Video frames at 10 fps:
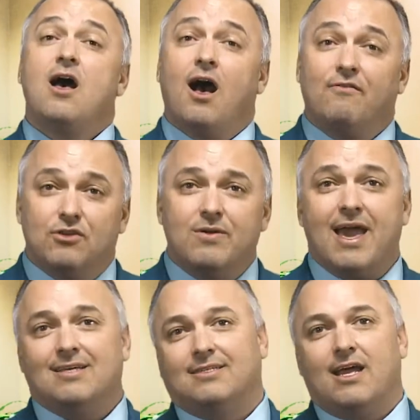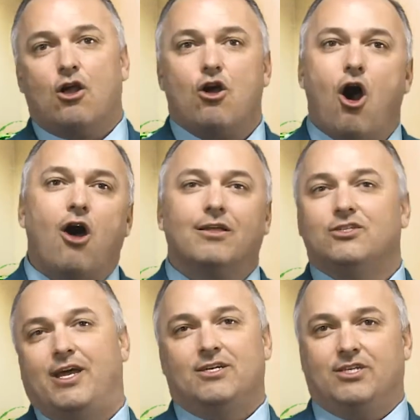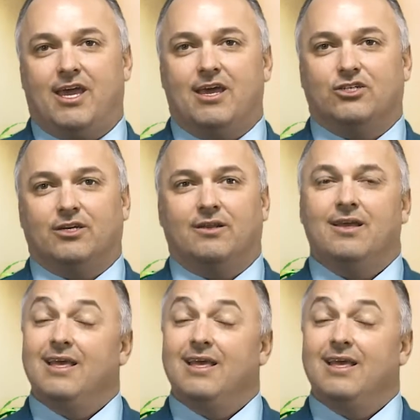of, you guessed it, college education.